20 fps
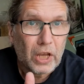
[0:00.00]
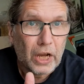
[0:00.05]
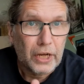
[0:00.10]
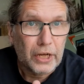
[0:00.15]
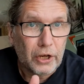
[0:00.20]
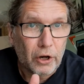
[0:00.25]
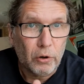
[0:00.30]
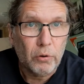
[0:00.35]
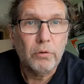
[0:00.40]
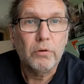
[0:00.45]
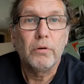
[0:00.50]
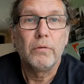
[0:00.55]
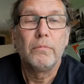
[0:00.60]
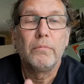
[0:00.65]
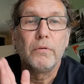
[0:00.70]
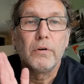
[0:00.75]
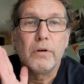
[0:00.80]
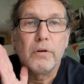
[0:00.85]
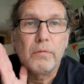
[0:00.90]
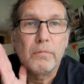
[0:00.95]

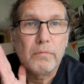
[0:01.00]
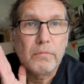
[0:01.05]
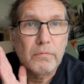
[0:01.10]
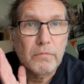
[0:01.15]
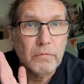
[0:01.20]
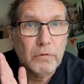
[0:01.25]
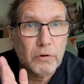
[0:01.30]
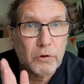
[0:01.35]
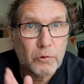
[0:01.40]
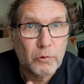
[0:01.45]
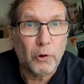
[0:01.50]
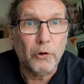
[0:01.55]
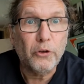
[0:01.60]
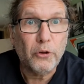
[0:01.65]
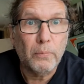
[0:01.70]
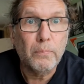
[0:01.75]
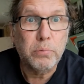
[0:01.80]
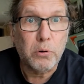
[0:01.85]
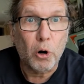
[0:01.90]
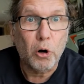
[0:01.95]
grow
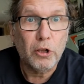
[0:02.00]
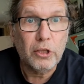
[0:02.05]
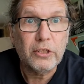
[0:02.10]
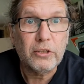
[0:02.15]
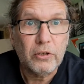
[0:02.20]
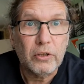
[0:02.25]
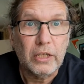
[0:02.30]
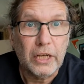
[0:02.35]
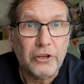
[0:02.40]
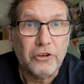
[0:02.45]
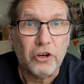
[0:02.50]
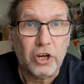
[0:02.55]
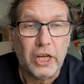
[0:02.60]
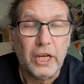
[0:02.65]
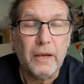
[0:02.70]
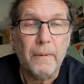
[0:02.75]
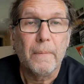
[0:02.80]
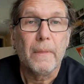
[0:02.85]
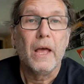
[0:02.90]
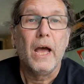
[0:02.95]
some balls,
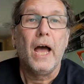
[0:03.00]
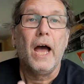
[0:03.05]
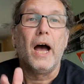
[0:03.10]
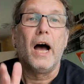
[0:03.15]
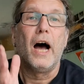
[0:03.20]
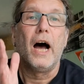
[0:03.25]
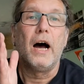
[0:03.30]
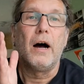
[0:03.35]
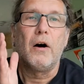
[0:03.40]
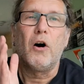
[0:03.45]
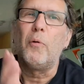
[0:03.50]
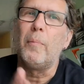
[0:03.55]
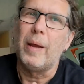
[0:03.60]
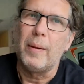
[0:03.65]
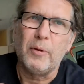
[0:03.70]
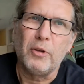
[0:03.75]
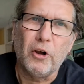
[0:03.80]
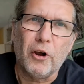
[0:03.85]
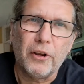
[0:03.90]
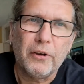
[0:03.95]
literally, or
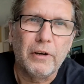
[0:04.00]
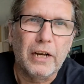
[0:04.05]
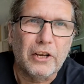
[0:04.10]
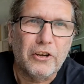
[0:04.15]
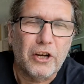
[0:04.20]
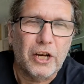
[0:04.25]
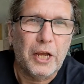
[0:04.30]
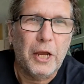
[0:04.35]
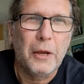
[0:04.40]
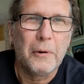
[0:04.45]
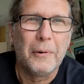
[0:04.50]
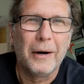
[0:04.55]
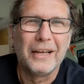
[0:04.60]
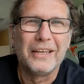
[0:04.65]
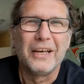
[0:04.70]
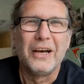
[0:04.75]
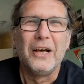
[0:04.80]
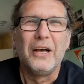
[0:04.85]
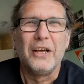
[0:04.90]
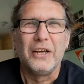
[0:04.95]
maybe not literally, but
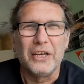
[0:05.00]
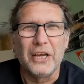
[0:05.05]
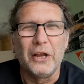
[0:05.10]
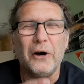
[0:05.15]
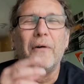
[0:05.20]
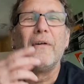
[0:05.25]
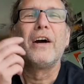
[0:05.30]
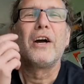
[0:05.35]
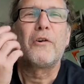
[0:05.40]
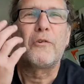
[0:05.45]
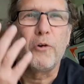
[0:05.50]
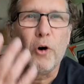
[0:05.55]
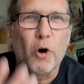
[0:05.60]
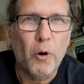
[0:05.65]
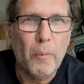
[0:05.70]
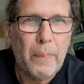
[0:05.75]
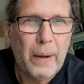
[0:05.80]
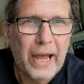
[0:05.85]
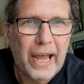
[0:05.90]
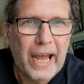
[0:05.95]
grow
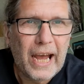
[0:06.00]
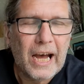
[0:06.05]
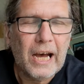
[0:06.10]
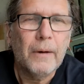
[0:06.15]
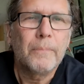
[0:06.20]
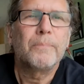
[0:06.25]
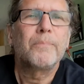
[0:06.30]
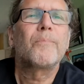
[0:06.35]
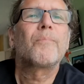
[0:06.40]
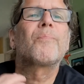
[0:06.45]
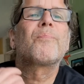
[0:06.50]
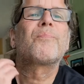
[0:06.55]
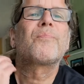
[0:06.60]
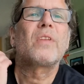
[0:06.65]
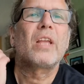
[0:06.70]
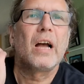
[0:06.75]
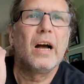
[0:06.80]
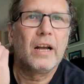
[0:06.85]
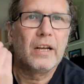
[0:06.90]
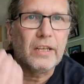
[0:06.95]
a pair,
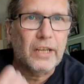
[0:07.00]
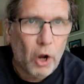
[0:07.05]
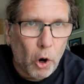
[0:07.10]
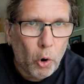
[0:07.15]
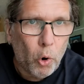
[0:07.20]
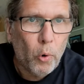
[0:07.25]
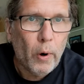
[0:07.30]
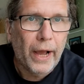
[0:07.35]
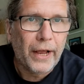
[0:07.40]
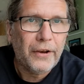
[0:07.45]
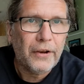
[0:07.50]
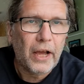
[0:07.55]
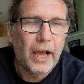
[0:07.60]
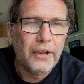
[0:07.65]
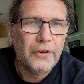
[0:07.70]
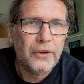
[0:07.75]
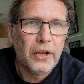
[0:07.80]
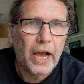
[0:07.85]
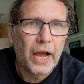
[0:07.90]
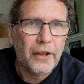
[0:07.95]
go
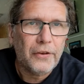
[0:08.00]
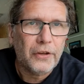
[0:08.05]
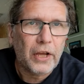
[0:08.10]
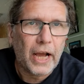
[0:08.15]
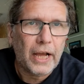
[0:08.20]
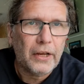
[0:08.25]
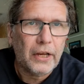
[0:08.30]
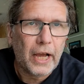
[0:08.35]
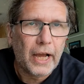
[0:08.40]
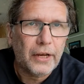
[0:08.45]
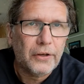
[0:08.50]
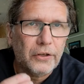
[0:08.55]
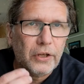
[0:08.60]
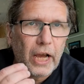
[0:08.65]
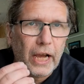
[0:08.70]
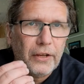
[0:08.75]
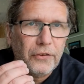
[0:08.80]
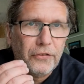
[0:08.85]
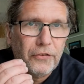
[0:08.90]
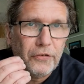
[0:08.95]

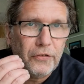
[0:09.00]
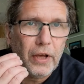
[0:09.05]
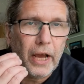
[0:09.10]
and